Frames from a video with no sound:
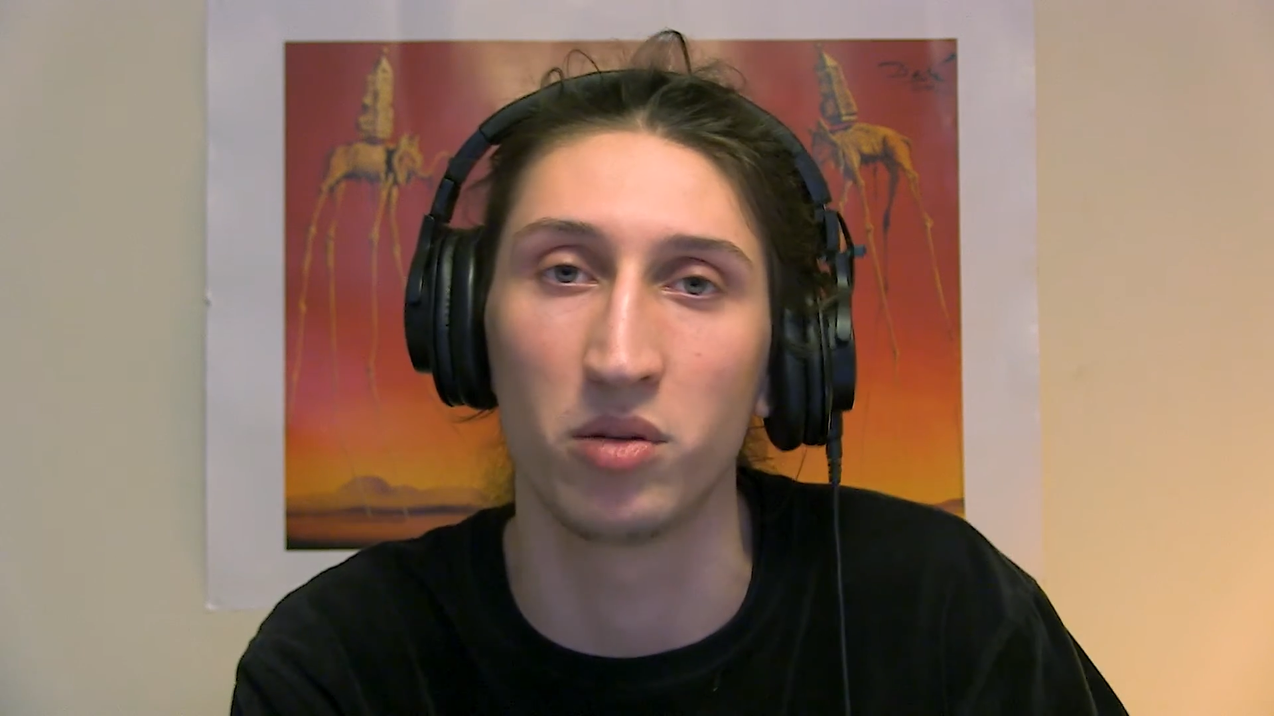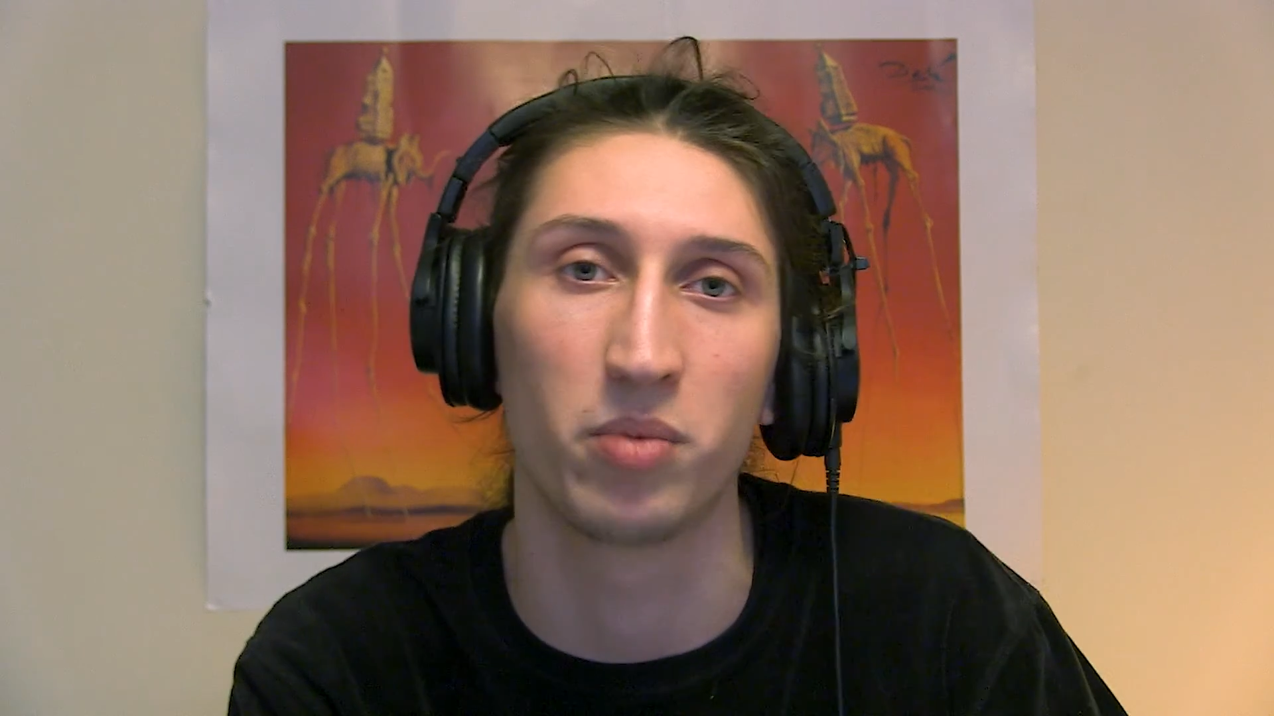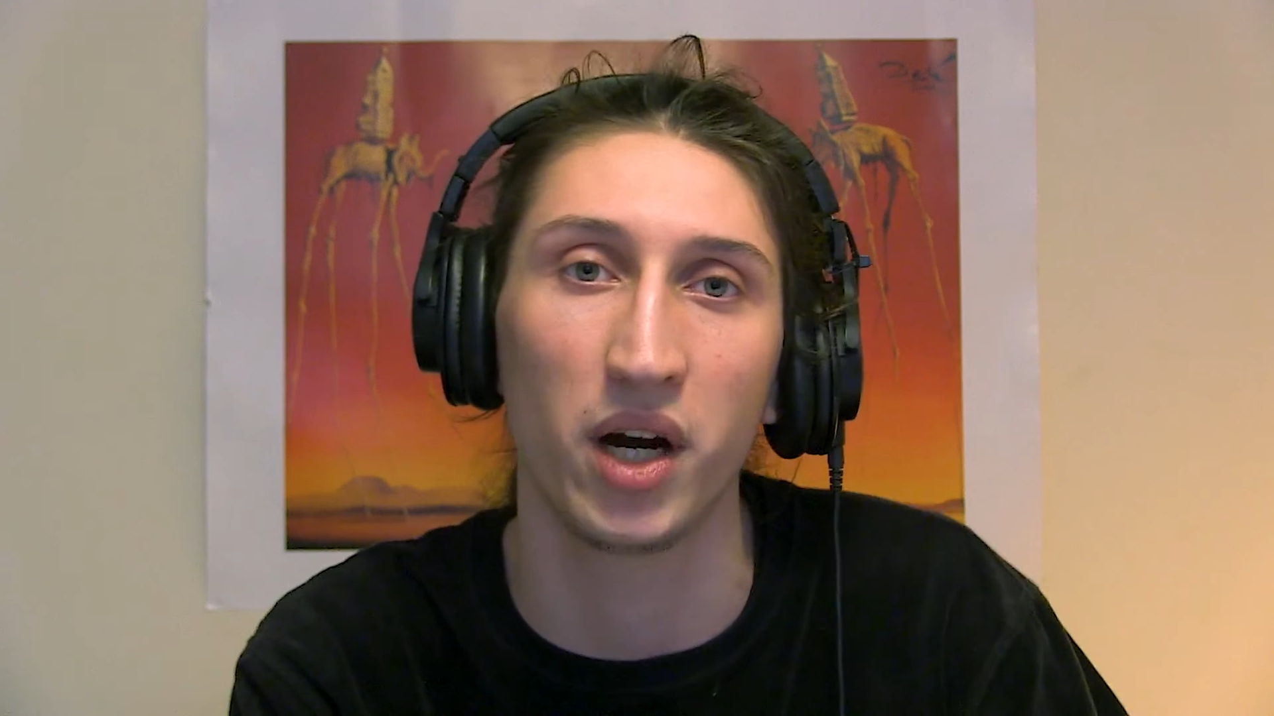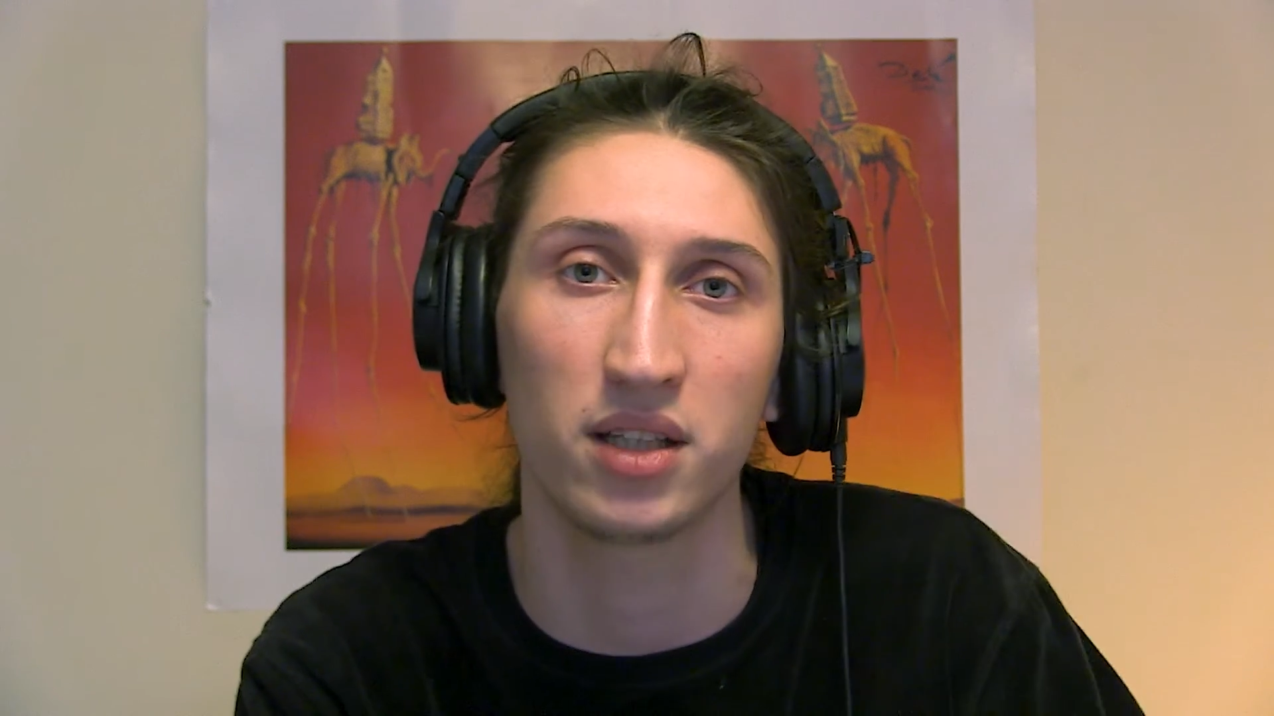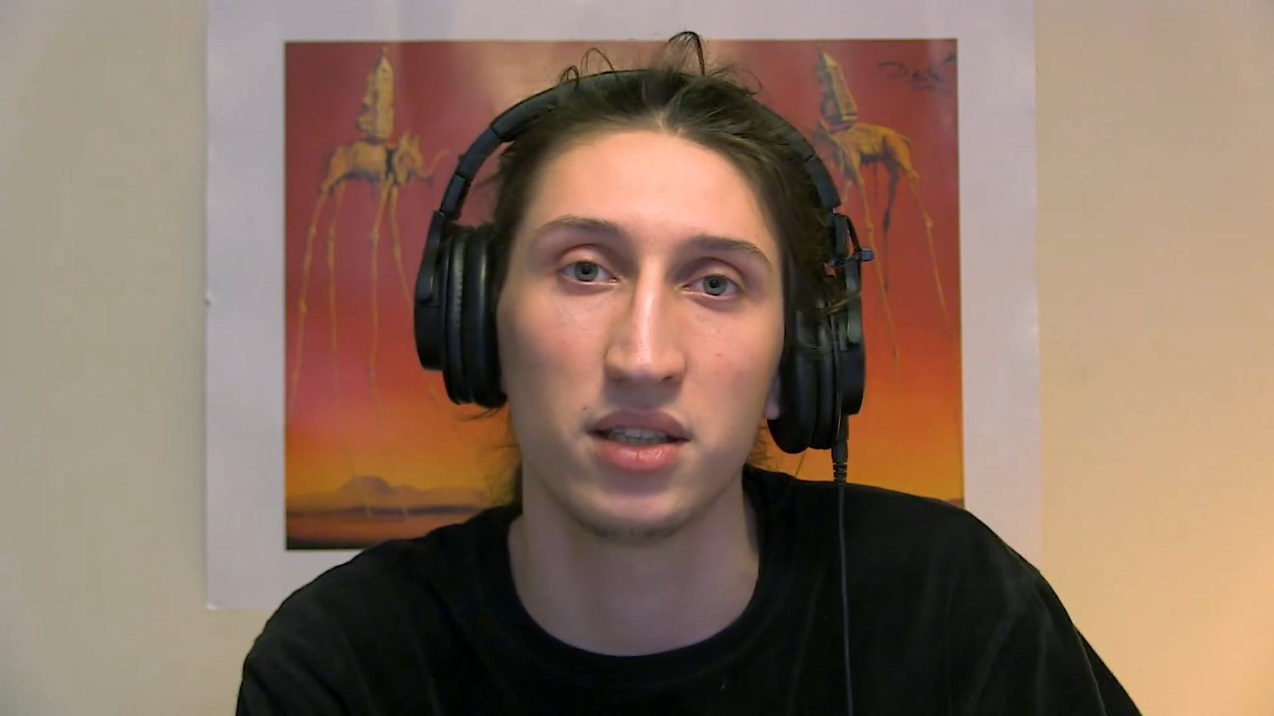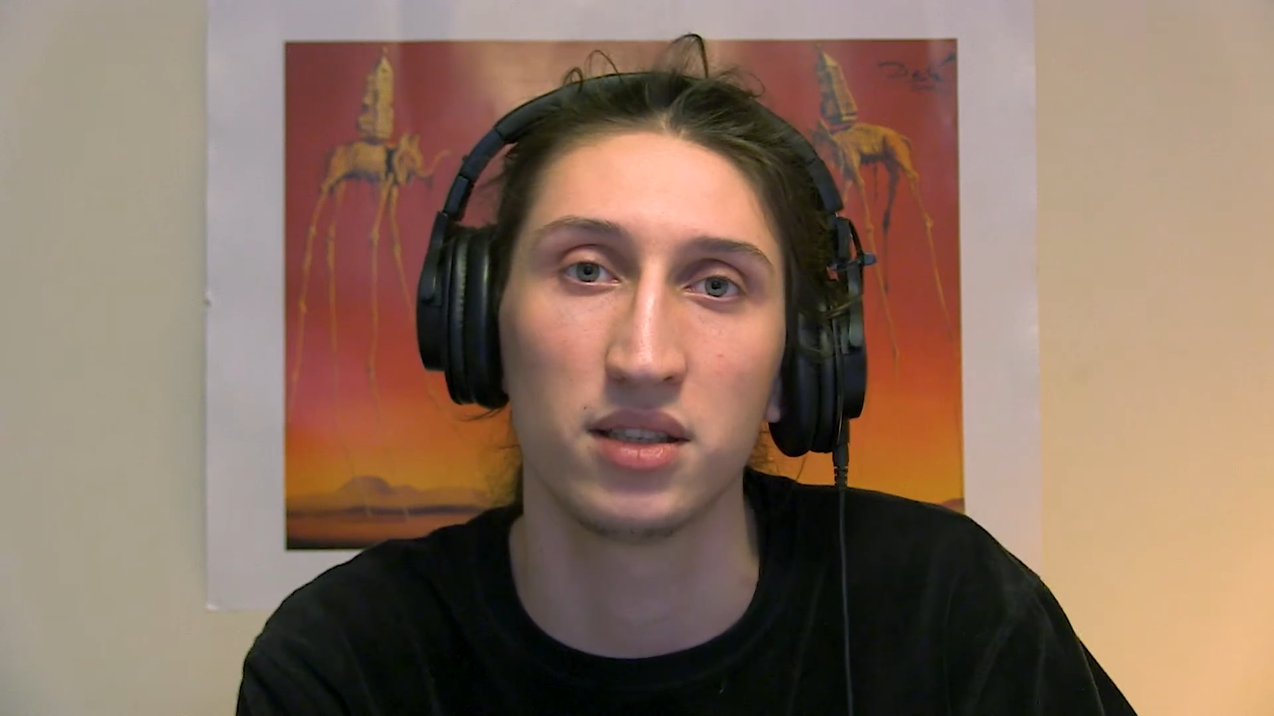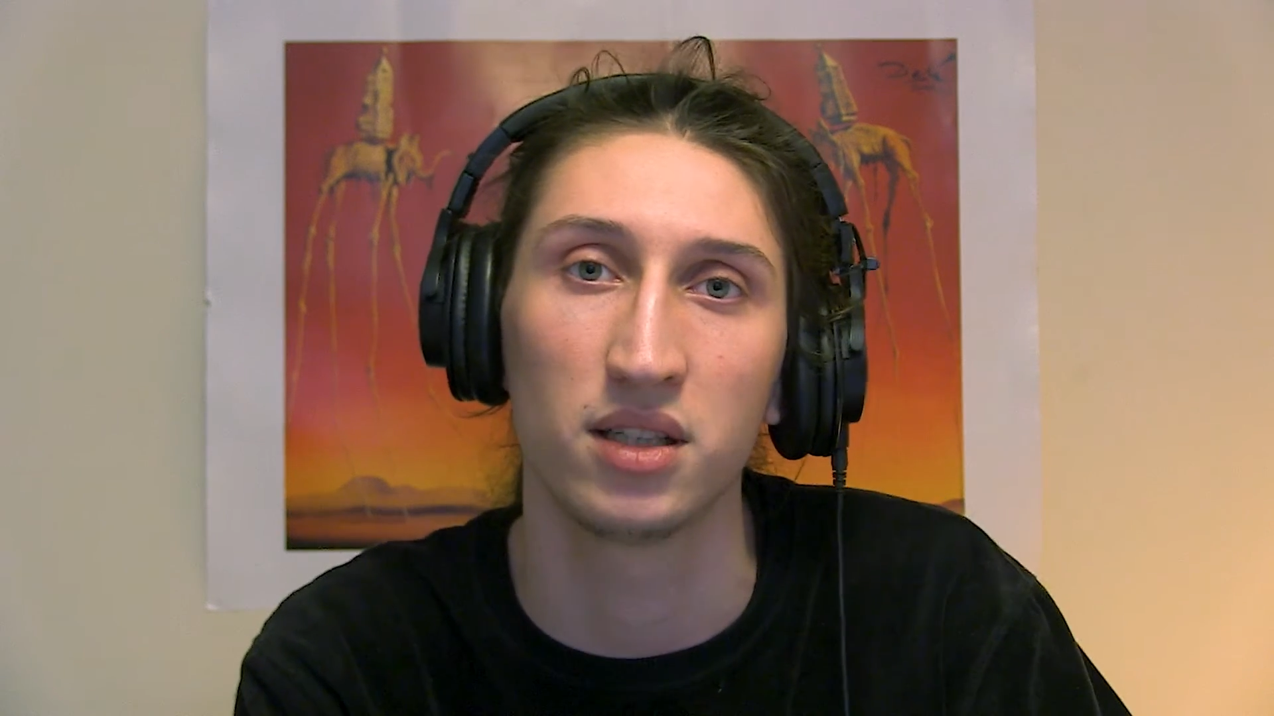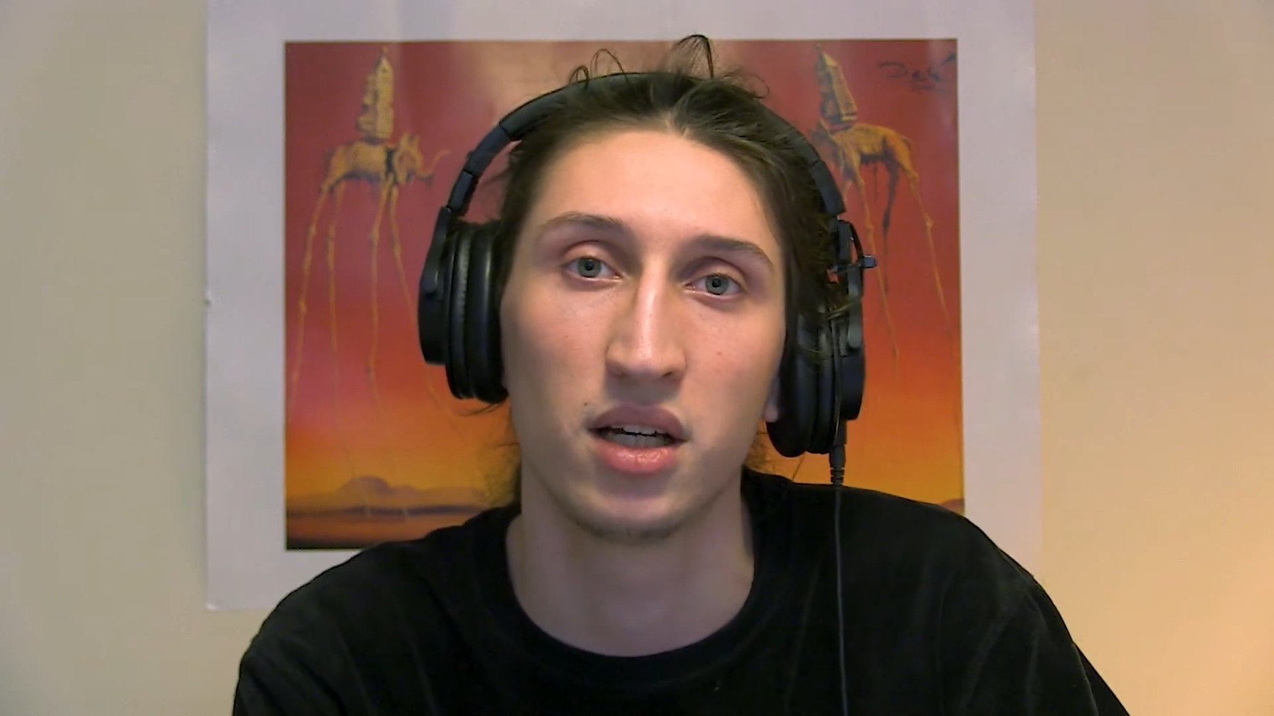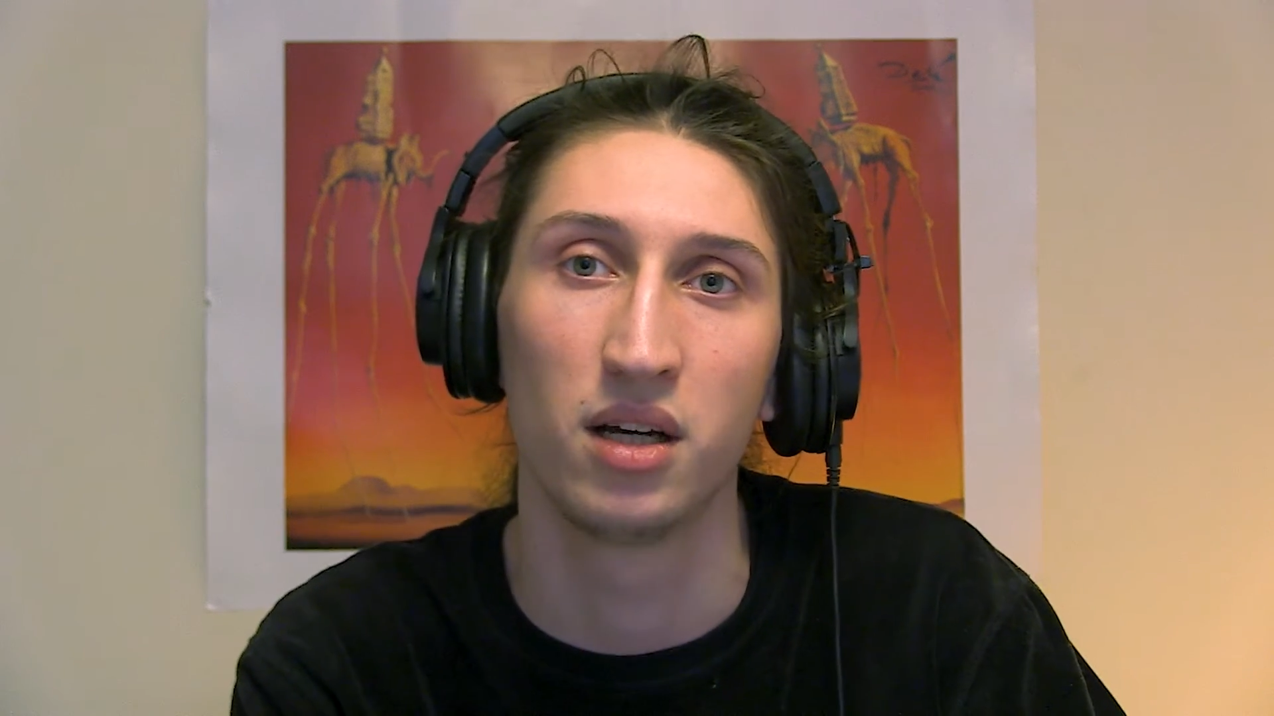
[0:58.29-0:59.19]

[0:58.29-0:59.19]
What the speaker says: practice,